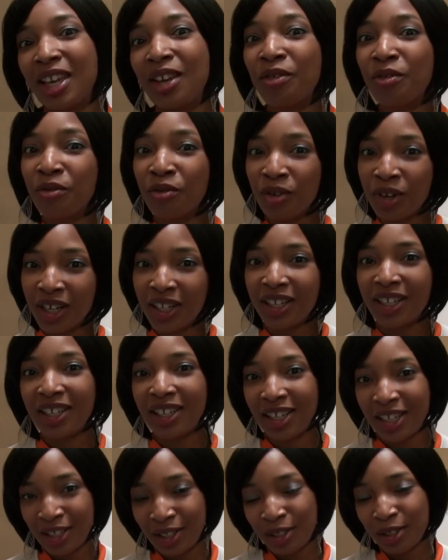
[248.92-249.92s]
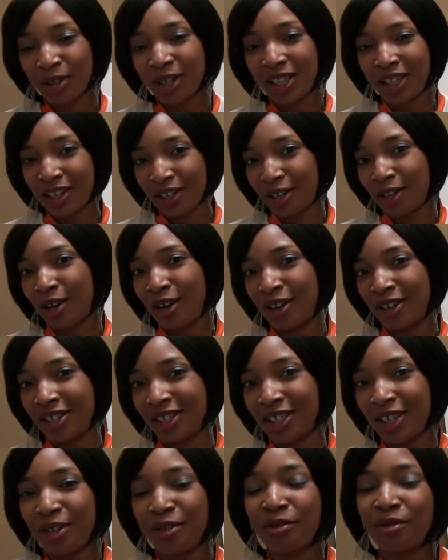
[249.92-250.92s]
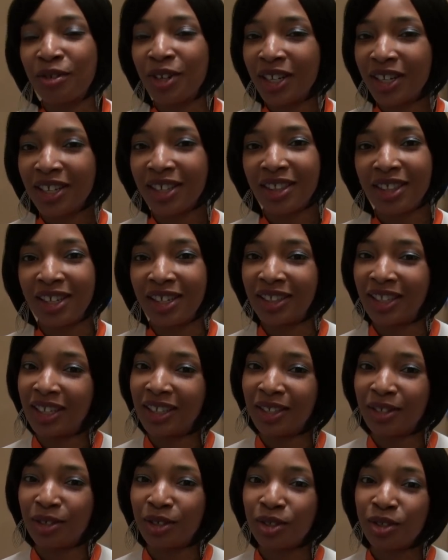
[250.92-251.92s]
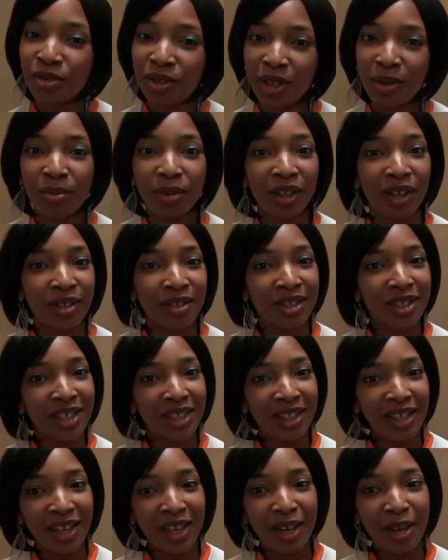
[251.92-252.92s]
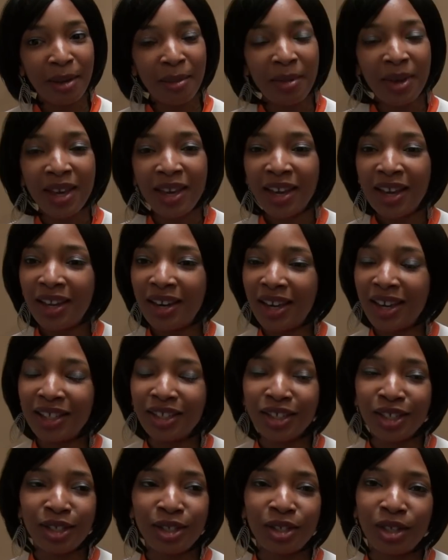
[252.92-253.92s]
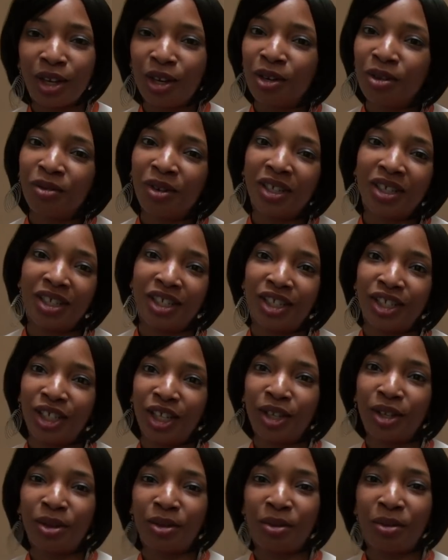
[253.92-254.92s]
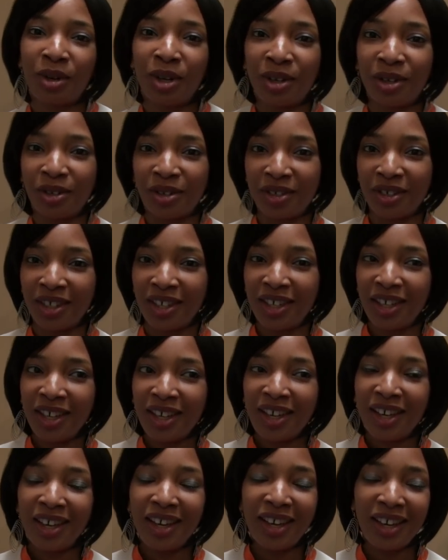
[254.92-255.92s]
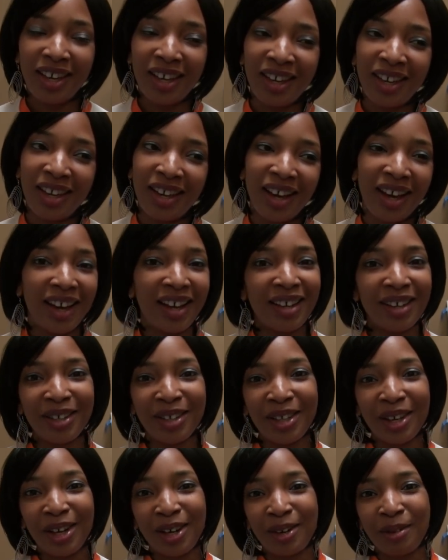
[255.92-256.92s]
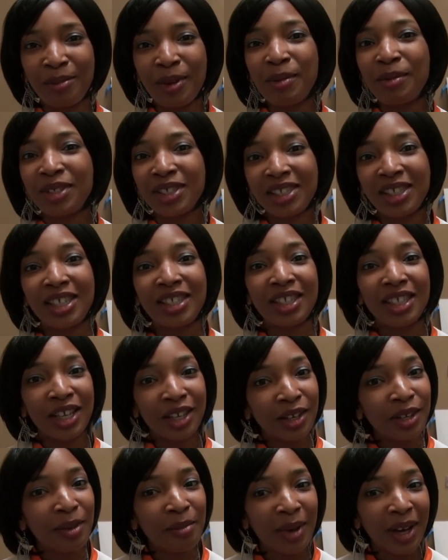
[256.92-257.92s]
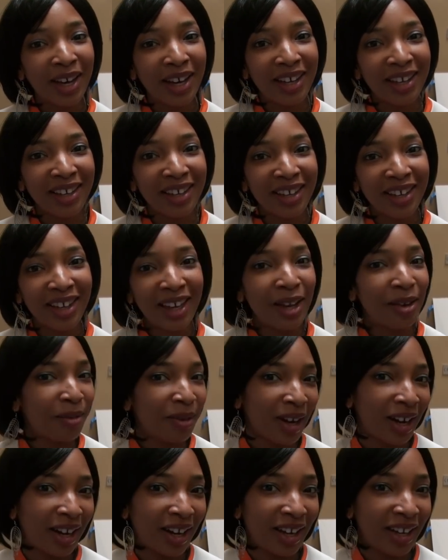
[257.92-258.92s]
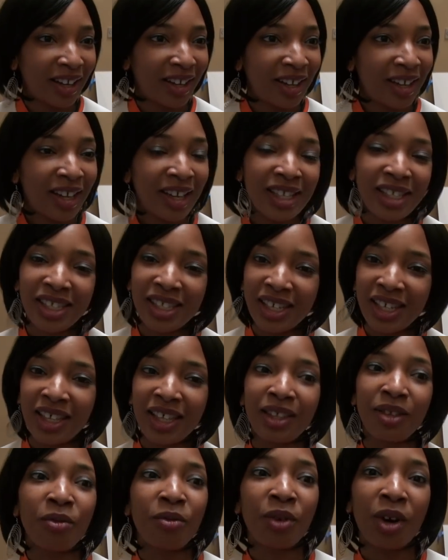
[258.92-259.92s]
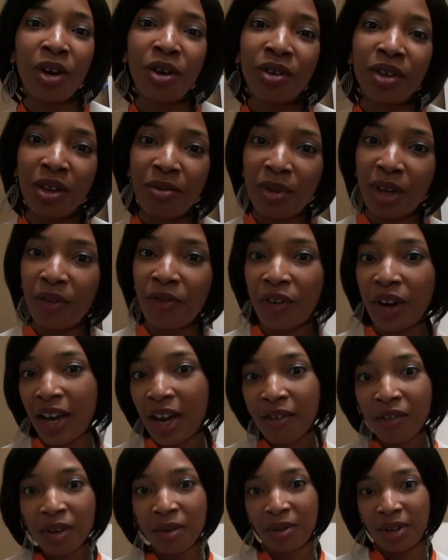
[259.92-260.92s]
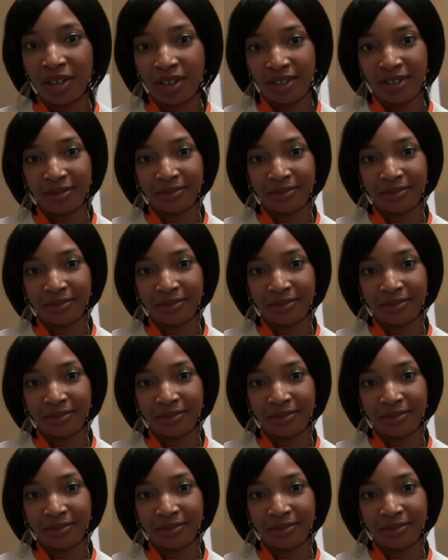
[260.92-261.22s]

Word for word: They really enjoy their cars. They really think that the street belongs to them, and they just don't want to share the road. And I don't know, people just need to get on a bike and ride and see that the road can be for everyone.